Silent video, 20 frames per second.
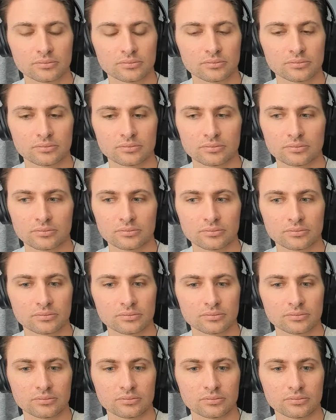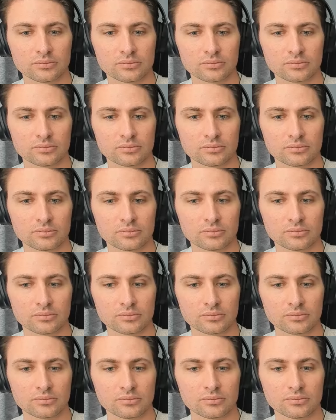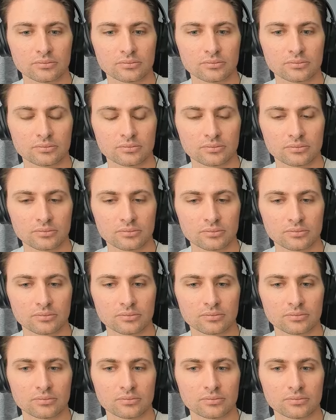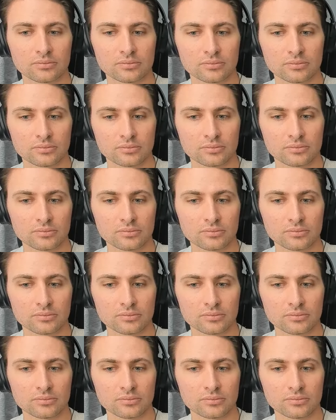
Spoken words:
No words are spoken by the person on screen.